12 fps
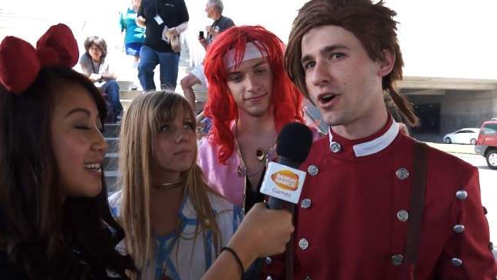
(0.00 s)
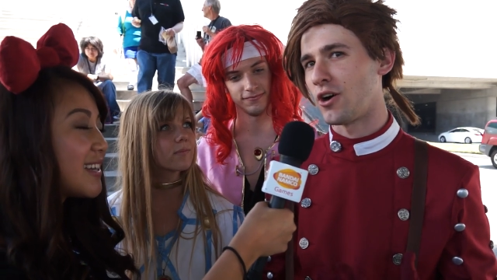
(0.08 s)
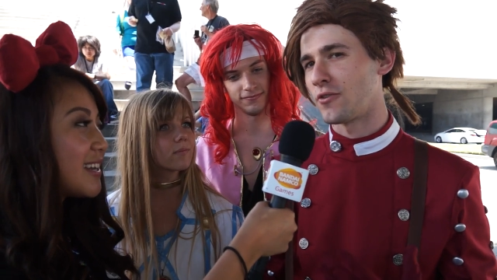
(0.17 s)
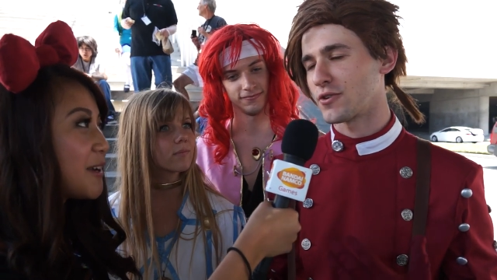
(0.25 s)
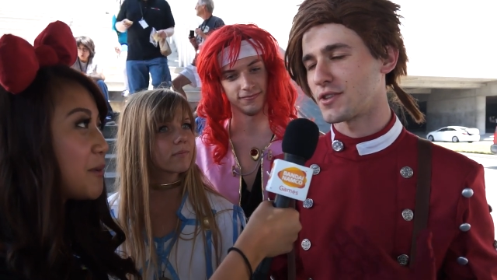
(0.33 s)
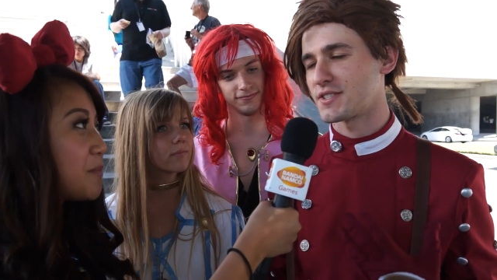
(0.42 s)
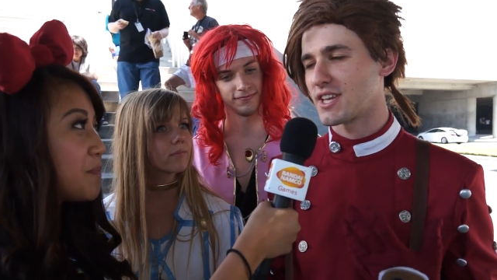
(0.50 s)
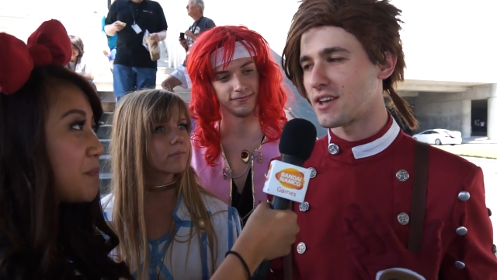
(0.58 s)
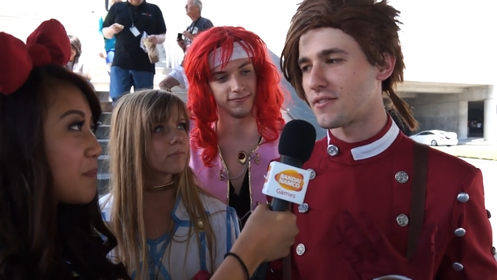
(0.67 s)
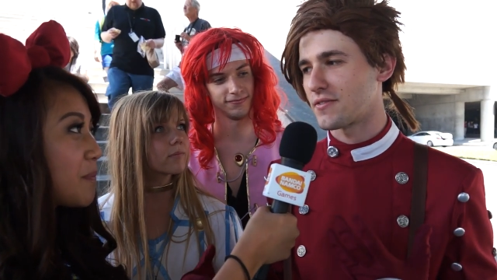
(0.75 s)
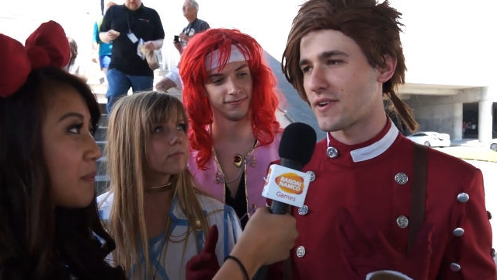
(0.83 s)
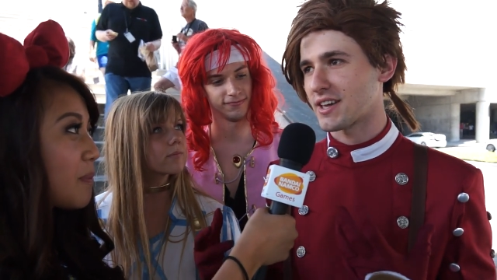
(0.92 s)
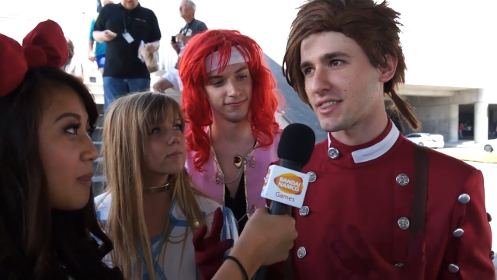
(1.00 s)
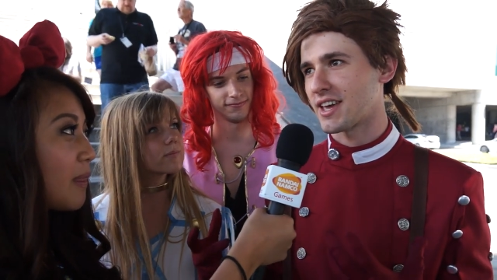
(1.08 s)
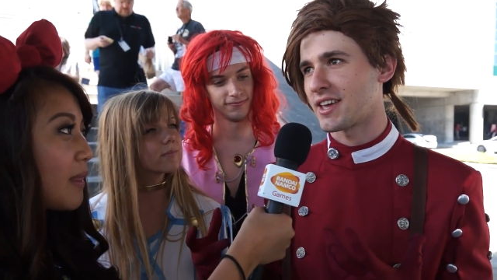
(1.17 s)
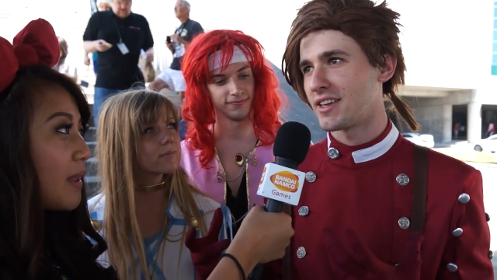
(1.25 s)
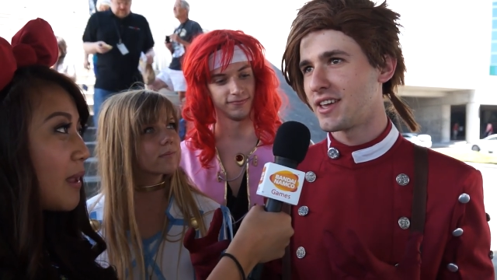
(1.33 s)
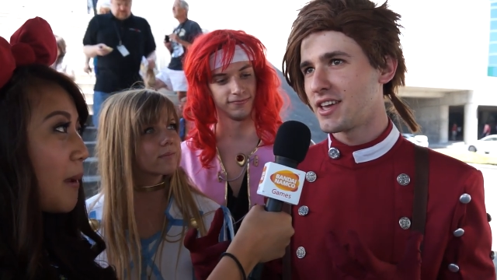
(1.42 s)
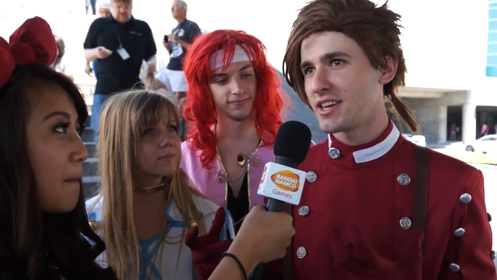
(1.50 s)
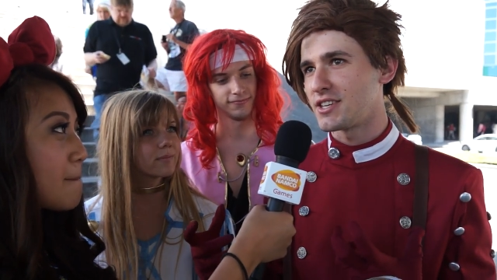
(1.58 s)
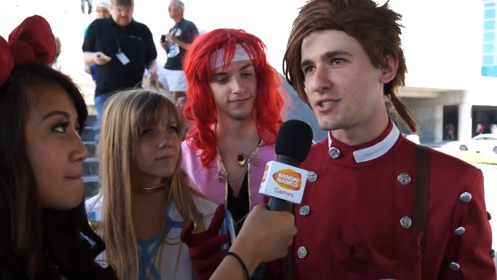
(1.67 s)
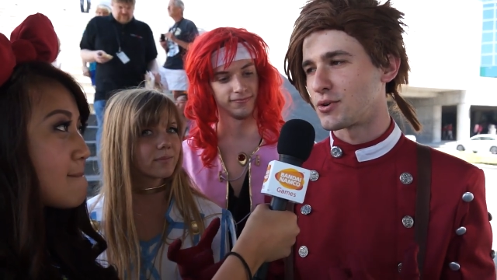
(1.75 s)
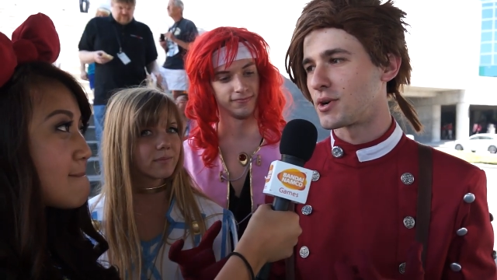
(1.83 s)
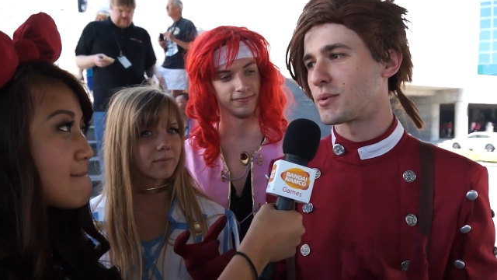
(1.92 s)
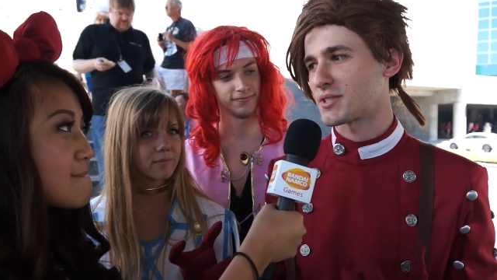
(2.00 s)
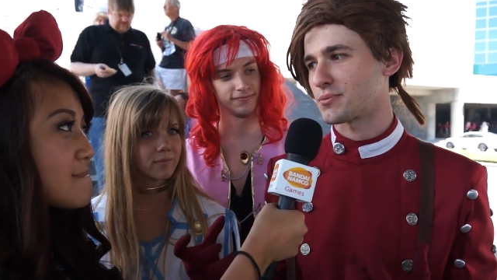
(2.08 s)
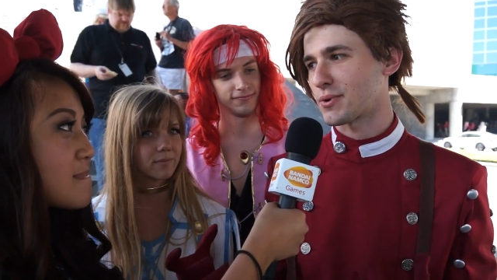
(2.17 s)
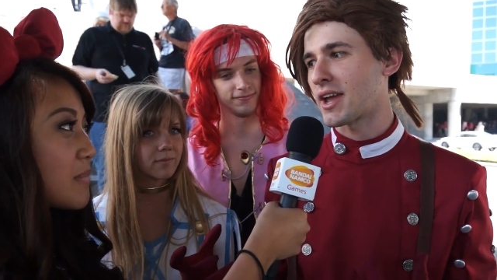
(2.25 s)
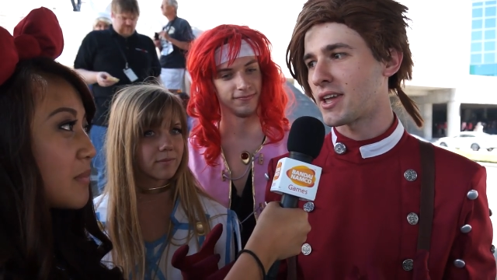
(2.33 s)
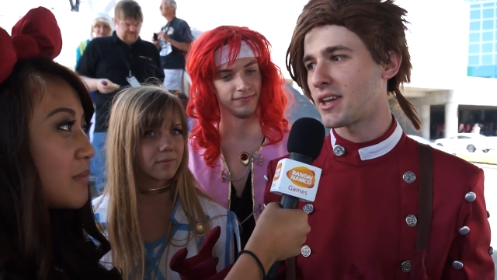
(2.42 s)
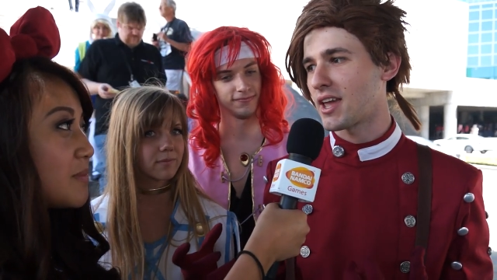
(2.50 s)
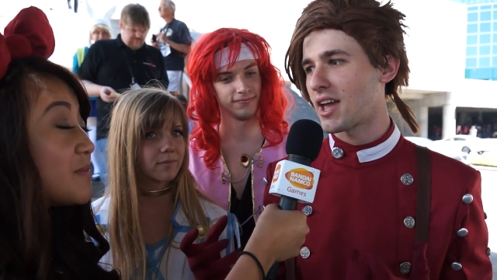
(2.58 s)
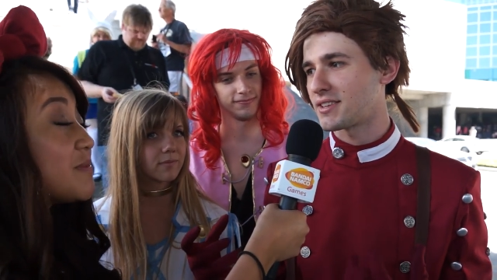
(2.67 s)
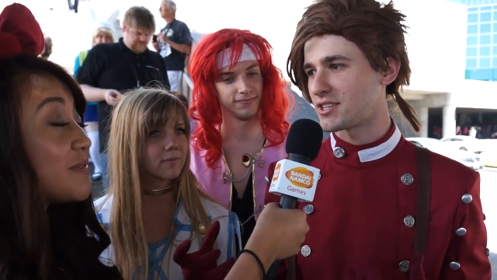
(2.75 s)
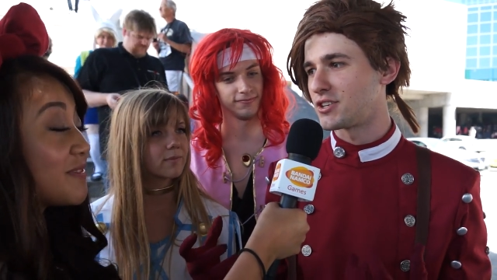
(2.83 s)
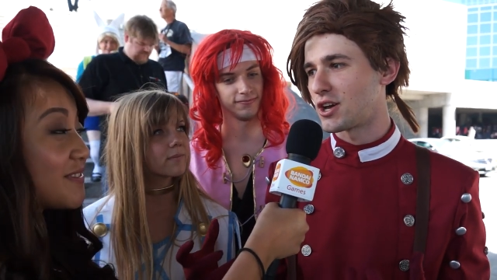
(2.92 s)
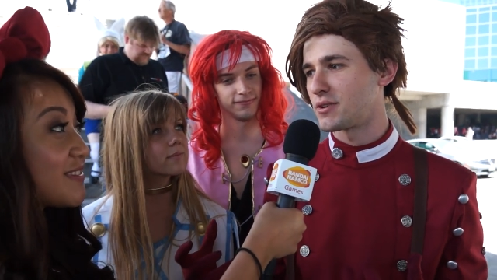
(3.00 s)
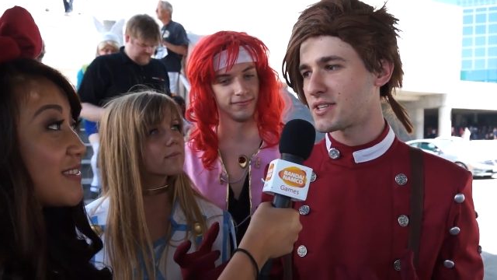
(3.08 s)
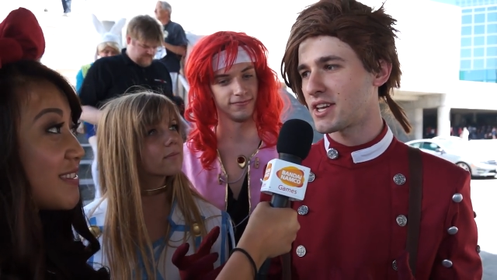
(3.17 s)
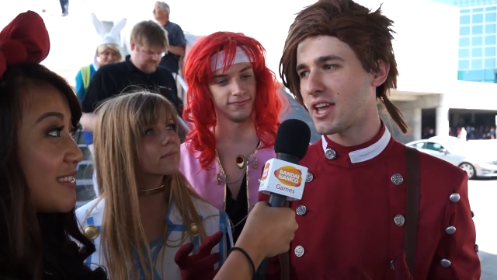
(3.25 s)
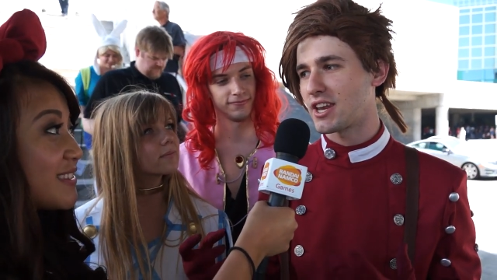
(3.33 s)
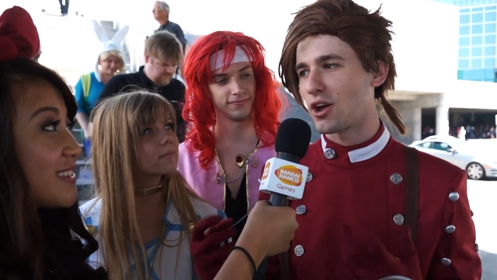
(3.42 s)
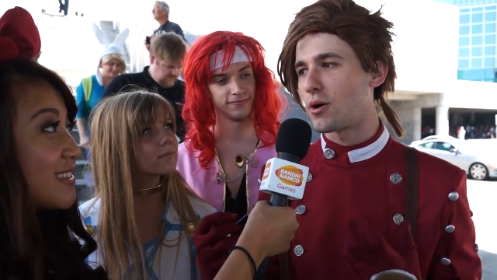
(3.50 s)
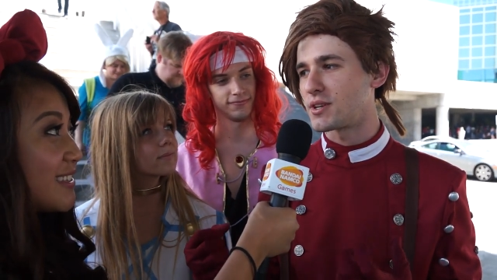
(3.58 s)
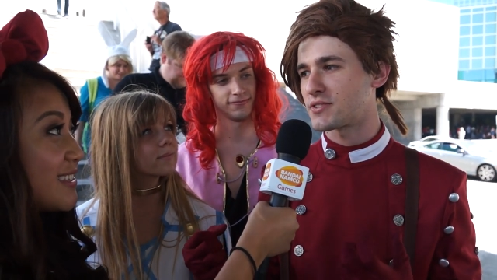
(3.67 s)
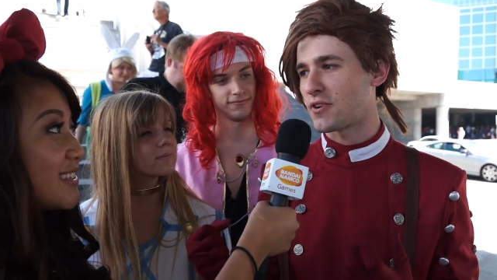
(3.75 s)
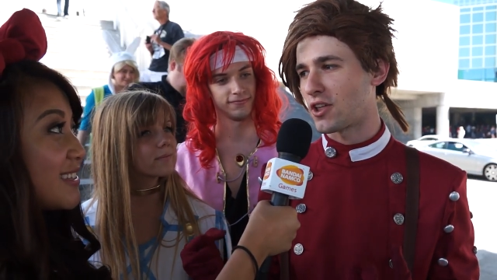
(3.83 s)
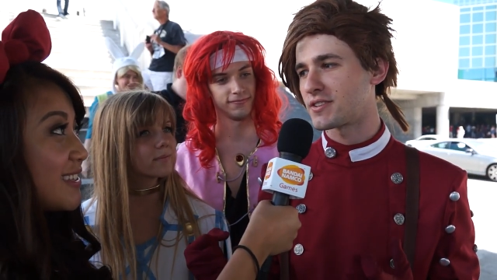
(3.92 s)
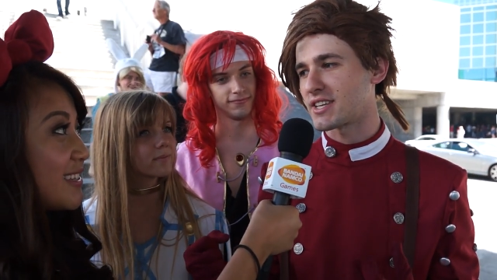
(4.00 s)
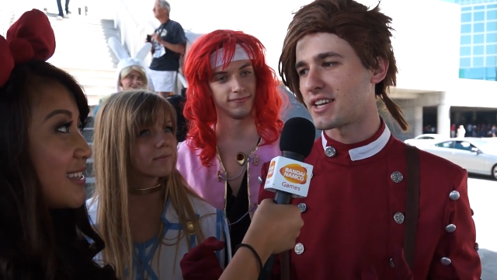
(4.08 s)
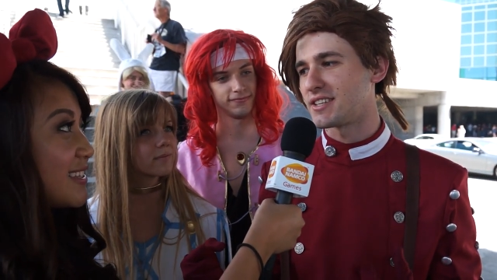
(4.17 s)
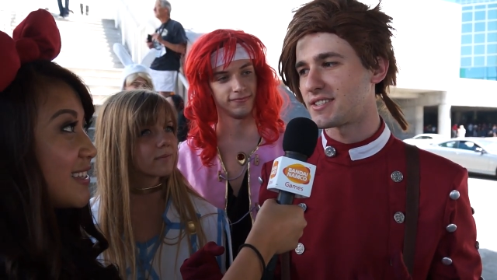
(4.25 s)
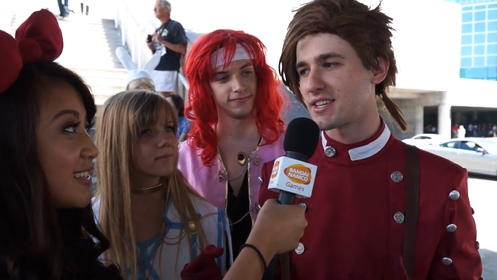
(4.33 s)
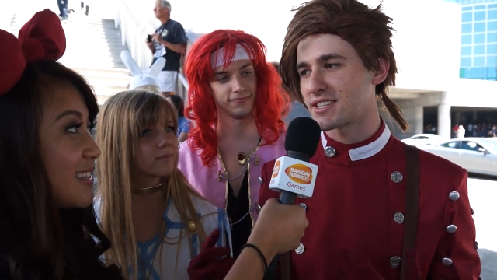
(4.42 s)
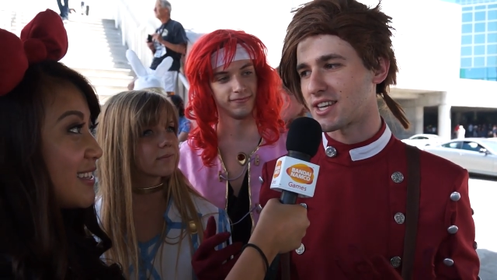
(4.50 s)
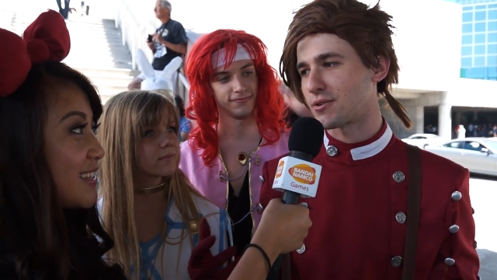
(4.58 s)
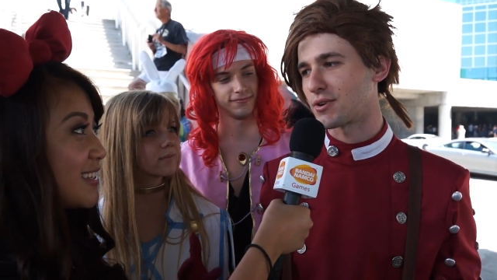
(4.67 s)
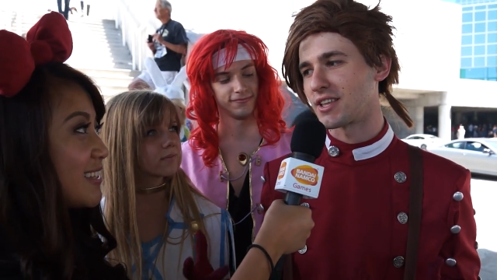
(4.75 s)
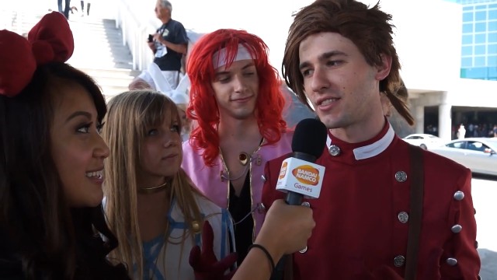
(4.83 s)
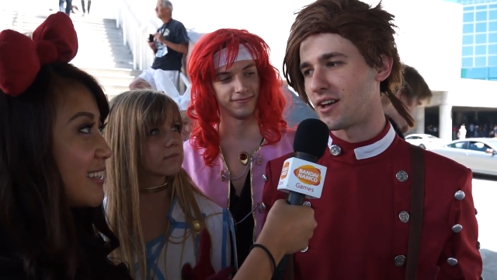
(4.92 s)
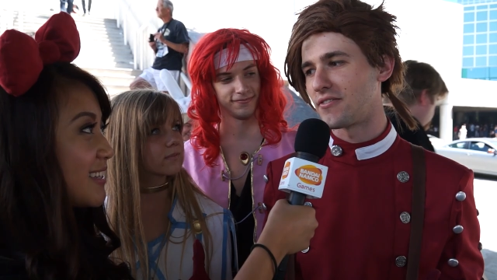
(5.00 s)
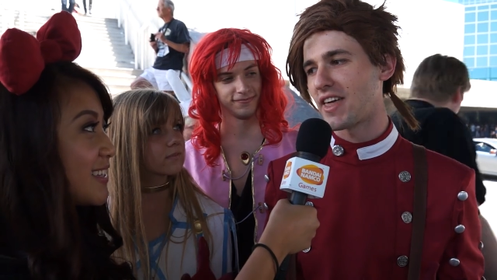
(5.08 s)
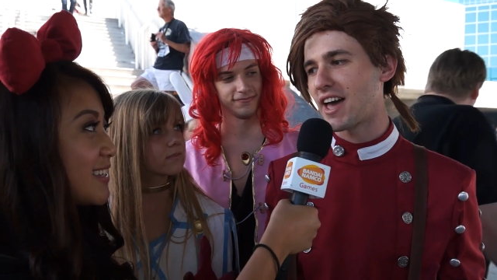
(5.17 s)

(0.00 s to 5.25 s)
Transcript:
Speaker 1: all for the sake of the fact that he's doing what's right as he knows it, and he always follows that instinct, and I really love